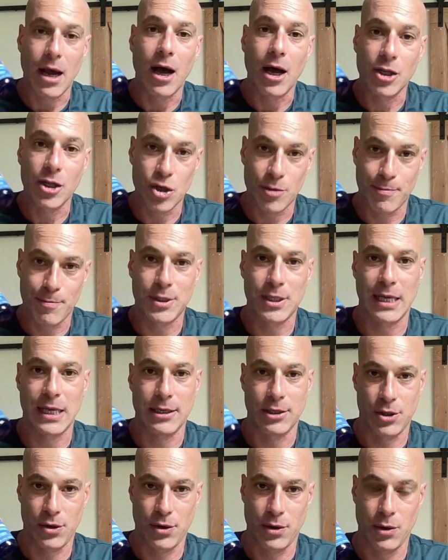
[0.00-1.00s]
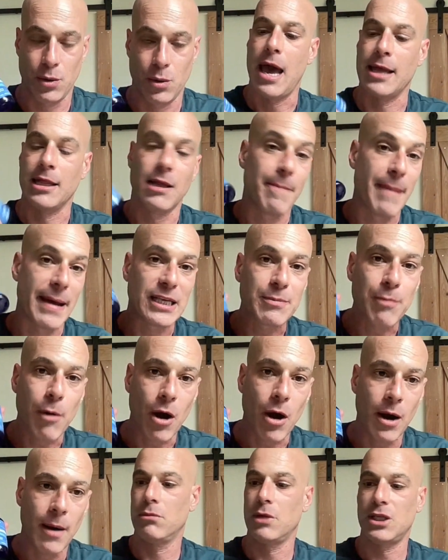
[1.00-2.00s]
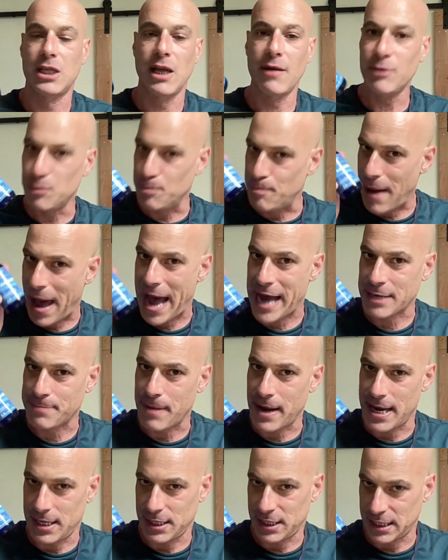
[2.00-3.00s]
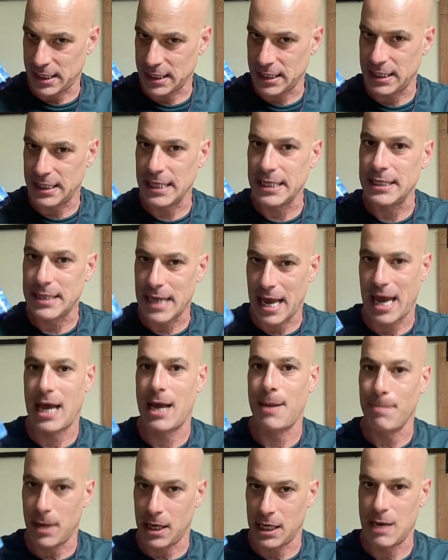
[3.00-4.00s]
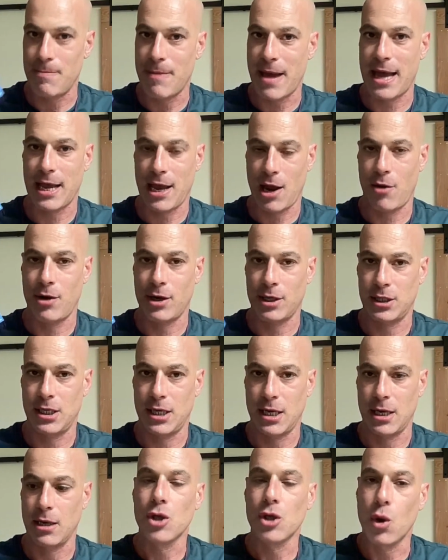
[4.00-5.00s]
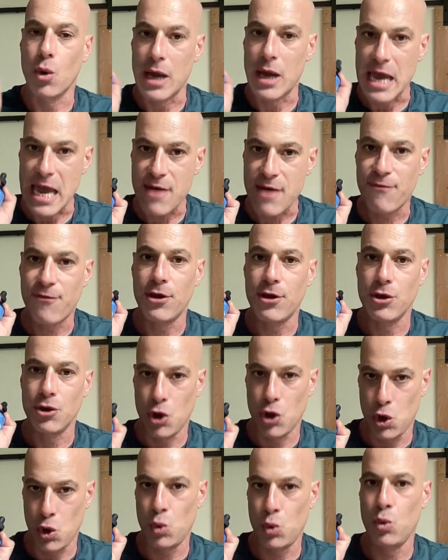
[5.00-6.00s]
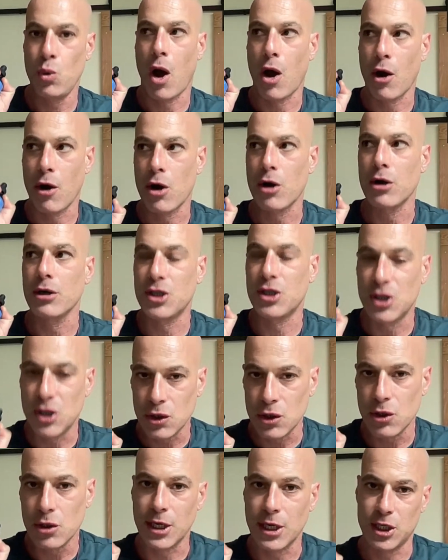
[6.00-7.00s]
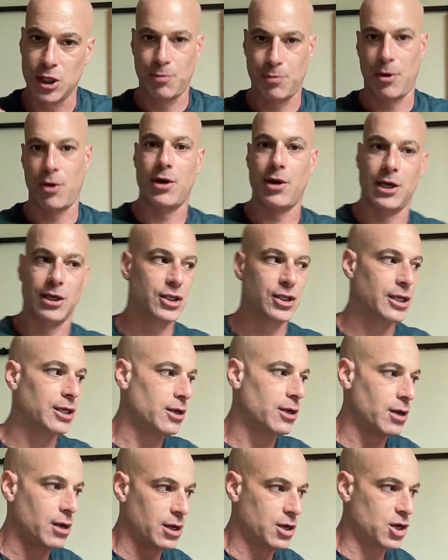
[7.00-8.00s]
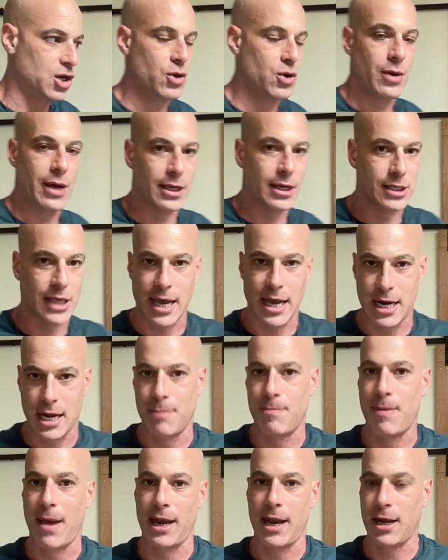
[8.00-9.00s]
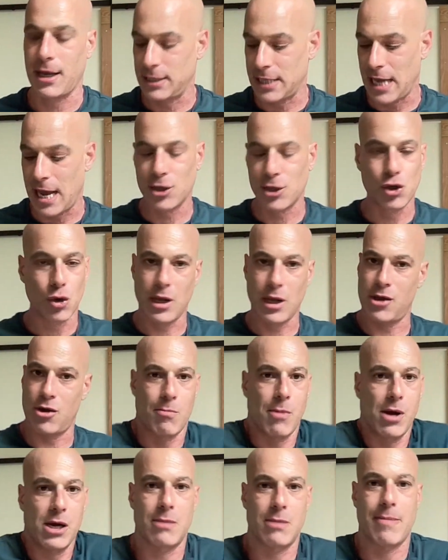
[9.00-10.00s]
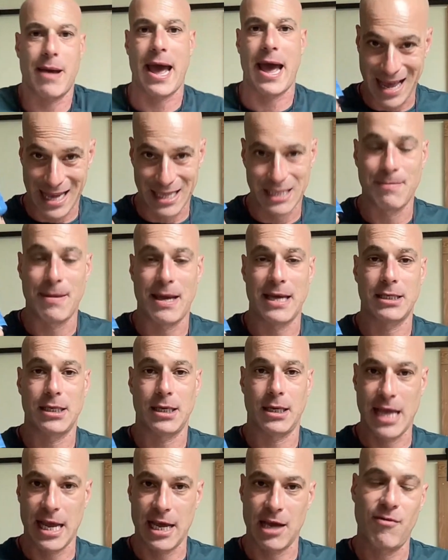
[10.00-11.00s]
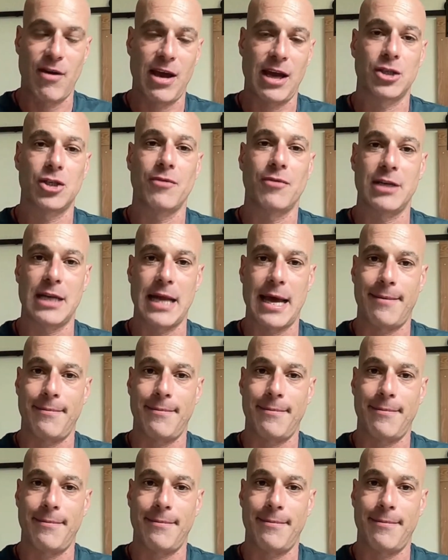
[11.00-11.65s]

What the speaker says: 100% true. And the best part, this stuff's backed by a 60-day money back guarantee. So if you are still experiencing acute anxiety and panic attacks, you'll get your money back. That's amazing. Take advantage of it now.